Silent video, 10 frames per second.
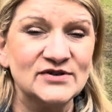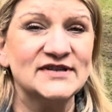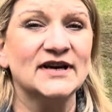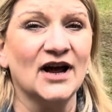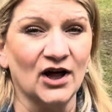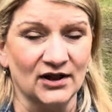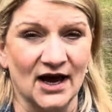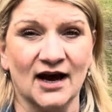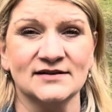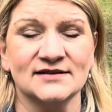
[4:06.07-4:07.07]
that a
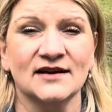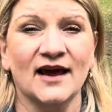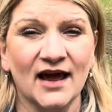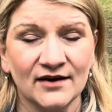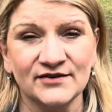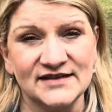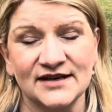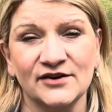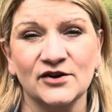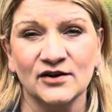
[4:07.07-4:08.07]
lot every
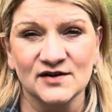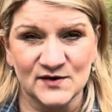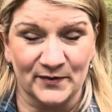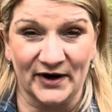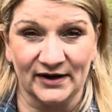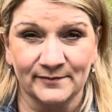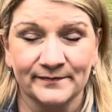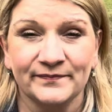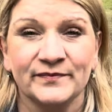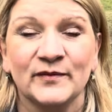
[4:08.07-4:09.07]
single spring.
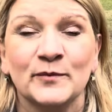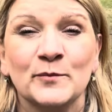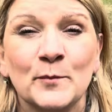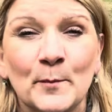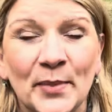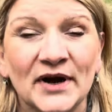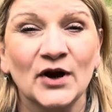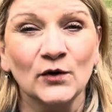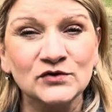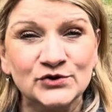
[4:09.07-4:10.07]
But I
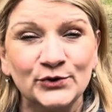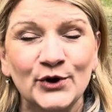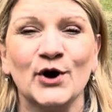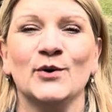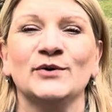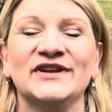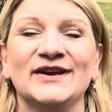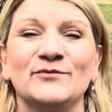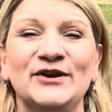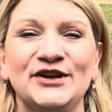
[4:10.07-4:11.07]
also know
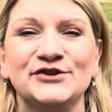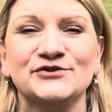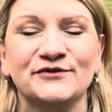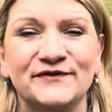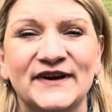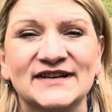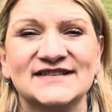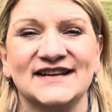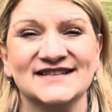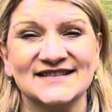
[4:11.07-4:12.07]
that we need to fix
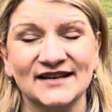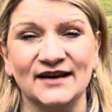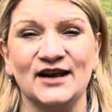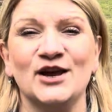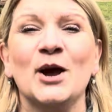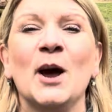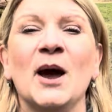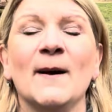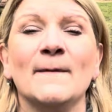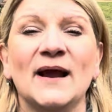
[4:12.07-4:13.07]
the acidity
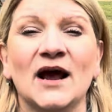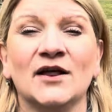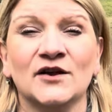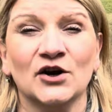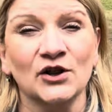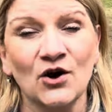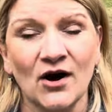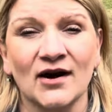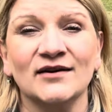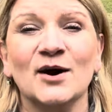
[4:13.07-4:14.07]
on our
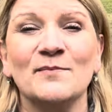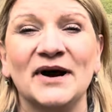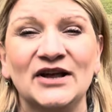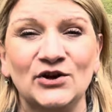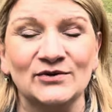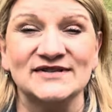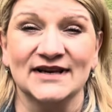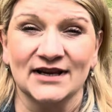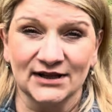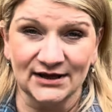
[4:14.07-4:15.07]
lawn by
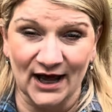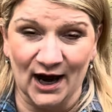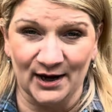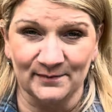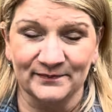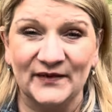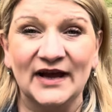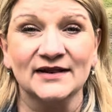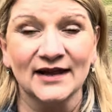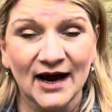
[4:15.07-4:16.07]
using lime.
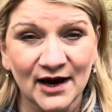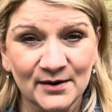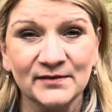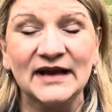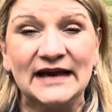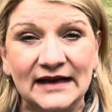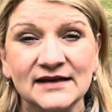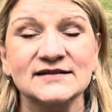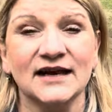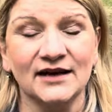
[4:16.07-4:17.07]
And lime
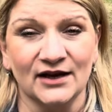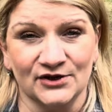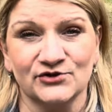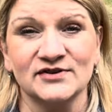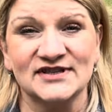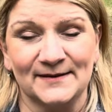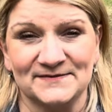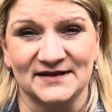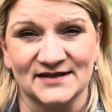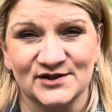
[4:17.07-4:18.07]
is a natural
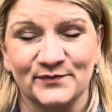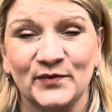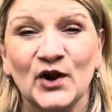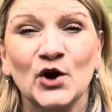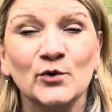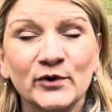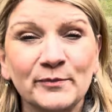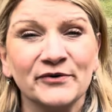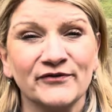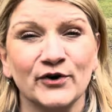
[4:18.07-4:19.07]
substance. We
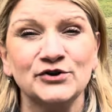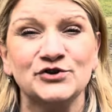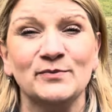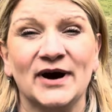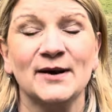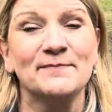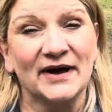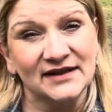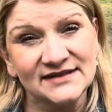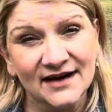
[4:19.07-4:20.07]
prefer to buy
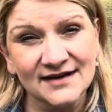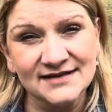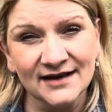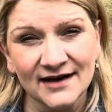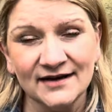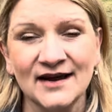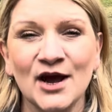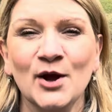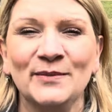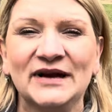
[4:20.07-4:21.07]
pelletized lime
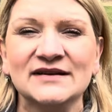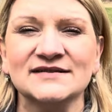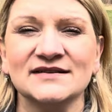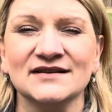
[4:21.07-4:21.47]
because there's a